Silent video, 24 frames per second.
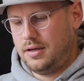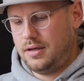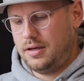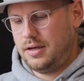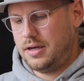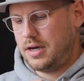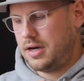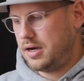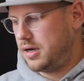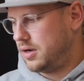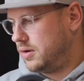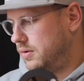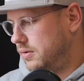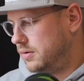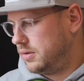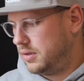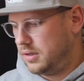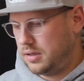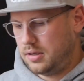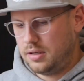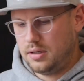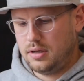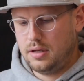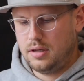Now
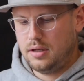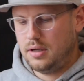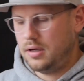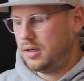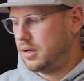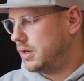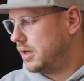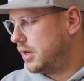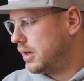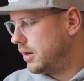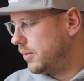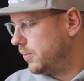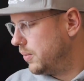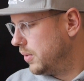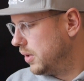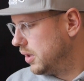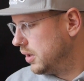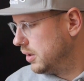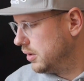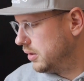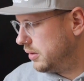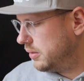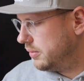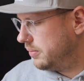I
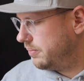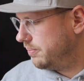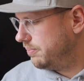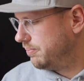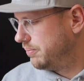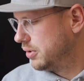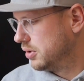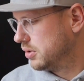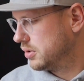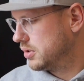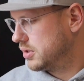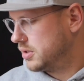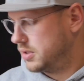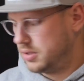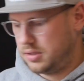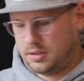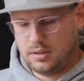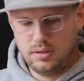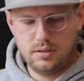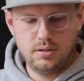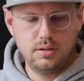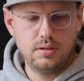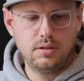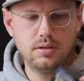will put
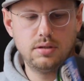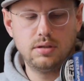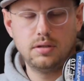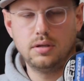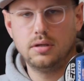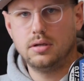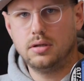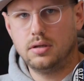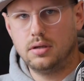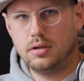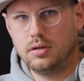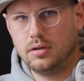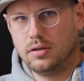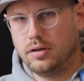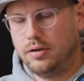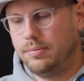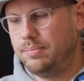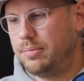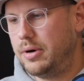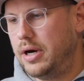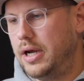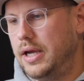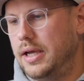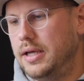all the
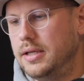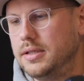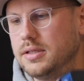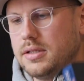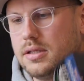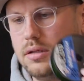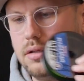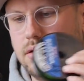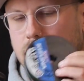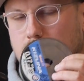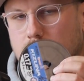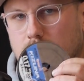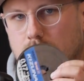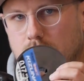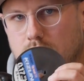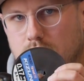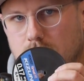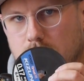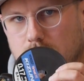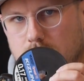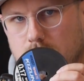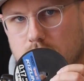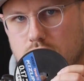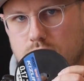braid
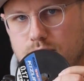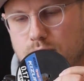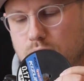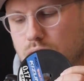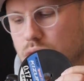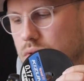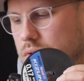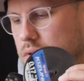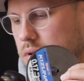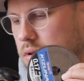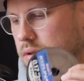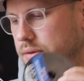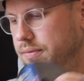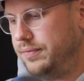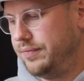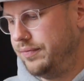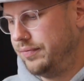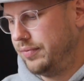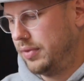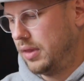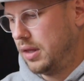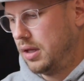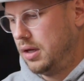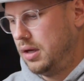on the spool,
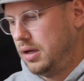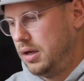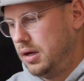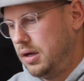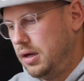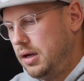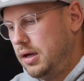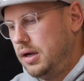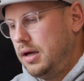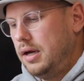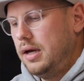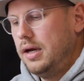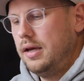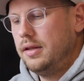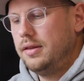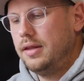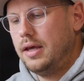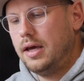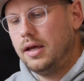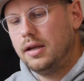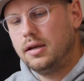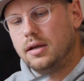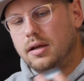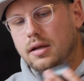and
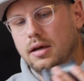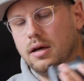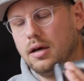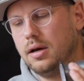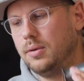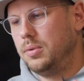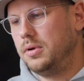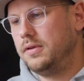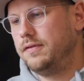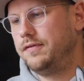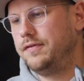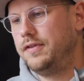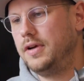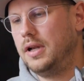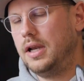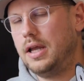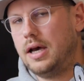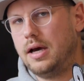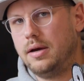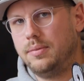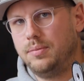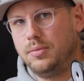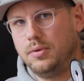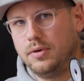then I will fill
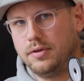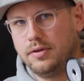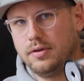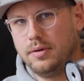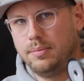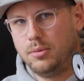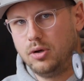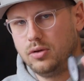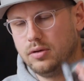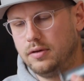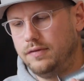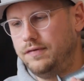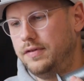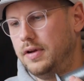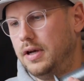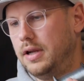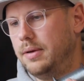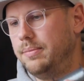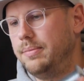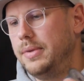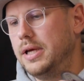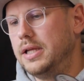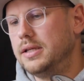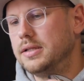up with the
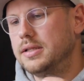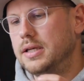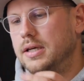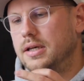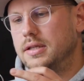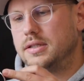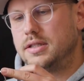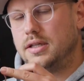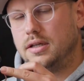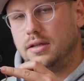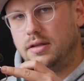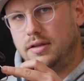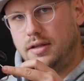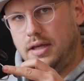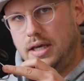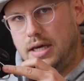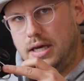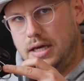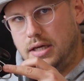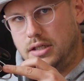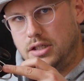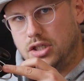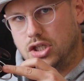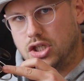monofilament until the
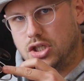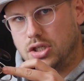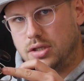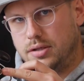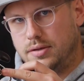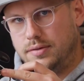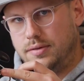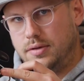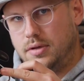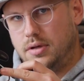edge.